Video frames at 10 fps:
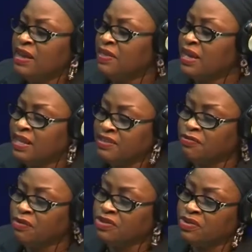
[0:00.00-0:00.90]
They can't
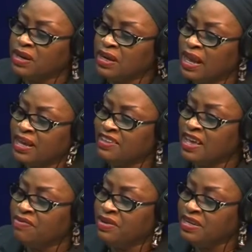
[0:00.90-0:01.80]
afford to analyze
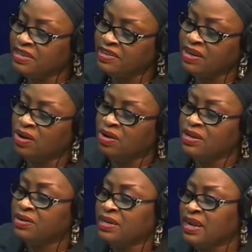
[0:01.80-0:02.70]
every detail or
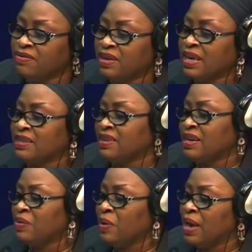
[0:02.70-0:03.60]
they'll never get
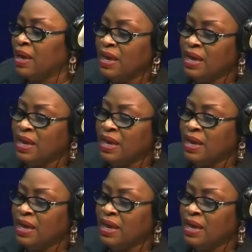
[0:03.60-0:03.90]
anywhere.